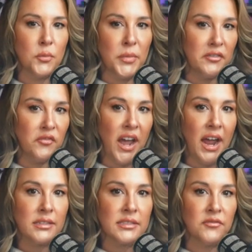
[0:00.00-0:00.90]
omitted
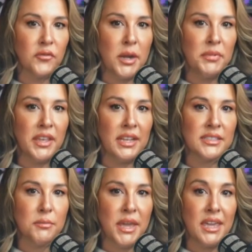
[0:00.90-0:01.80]
facts, and framed things
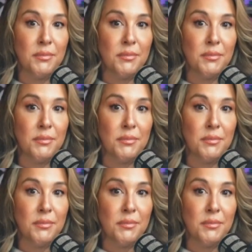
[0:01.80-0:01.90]
to make